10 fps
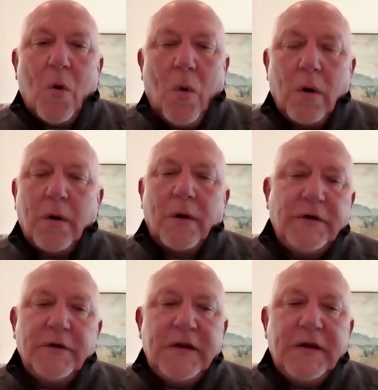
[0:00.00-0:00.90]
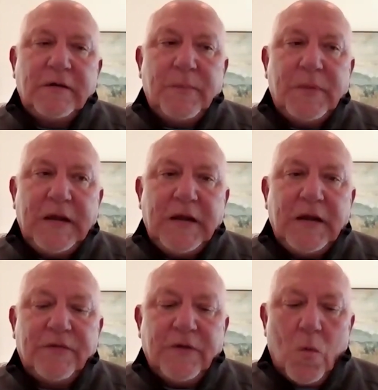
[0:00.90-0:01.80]
Or you need to
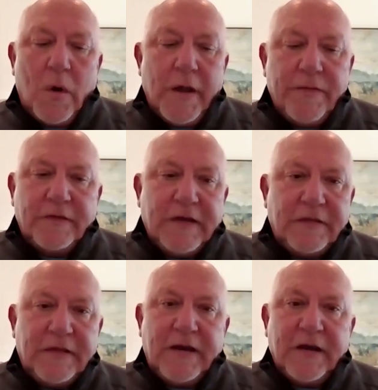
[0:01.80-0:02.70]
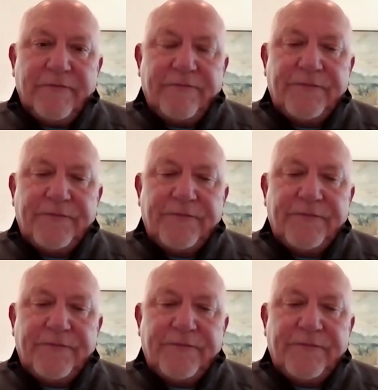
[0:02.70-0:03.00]
be the one that they think of